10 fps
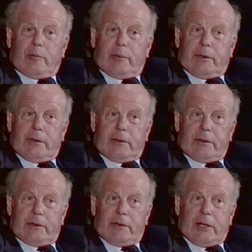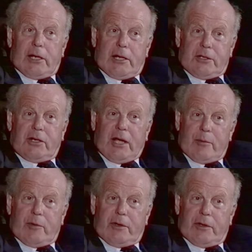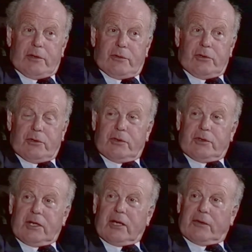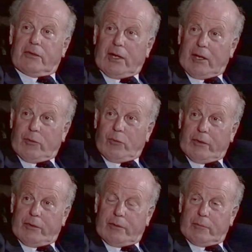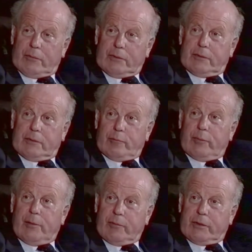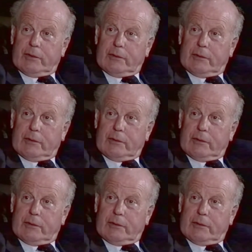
But the large camera that you'd shoot a sync scene with was blimped,